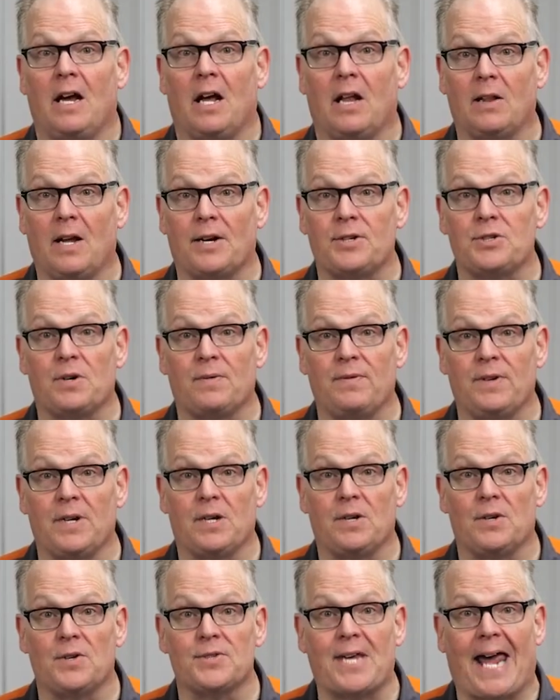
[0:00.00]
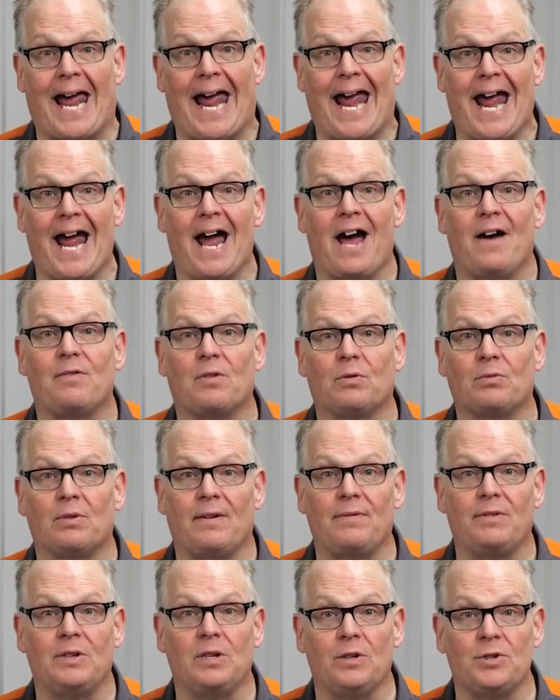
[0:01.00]
Electric vehicles have
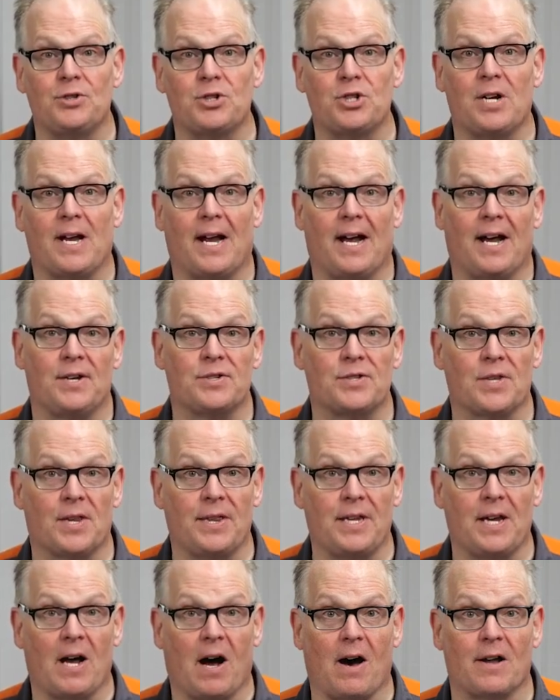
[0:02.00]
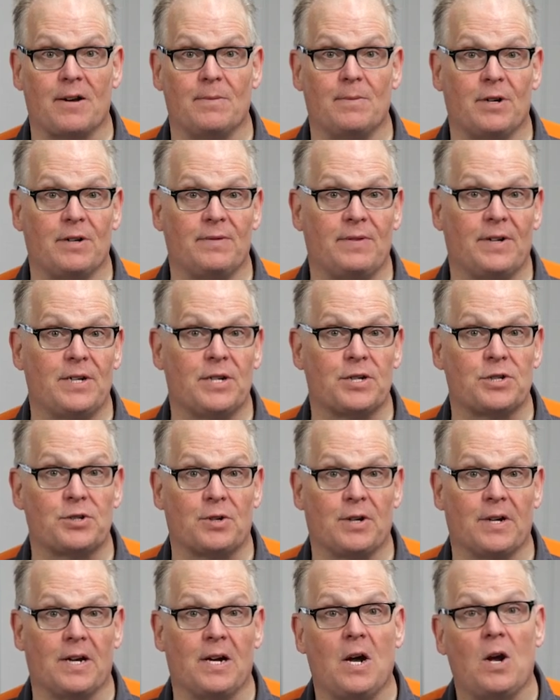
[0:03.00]
revolutionized the automotive
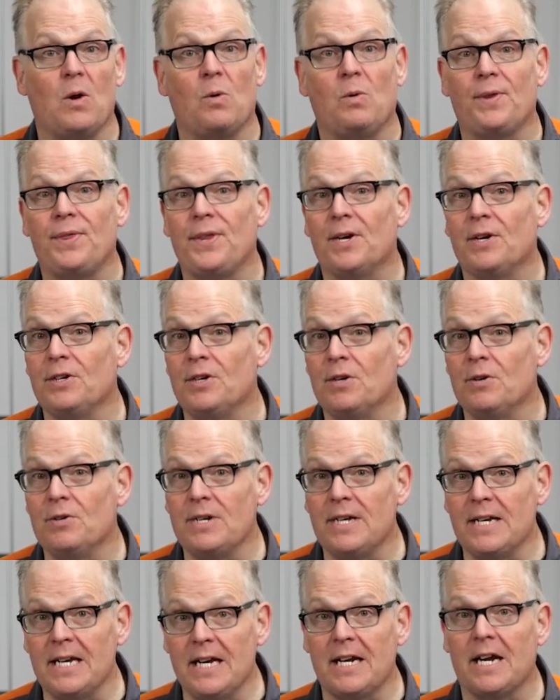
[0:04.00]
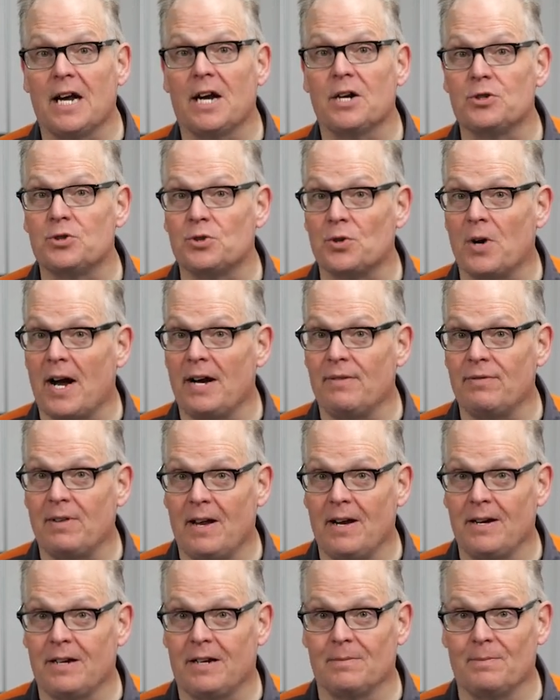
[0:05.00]
industry with their unique
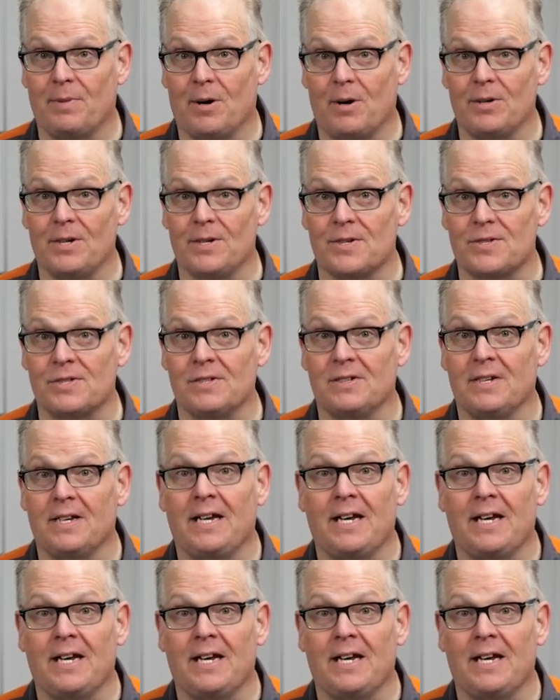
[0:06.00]
driveline components.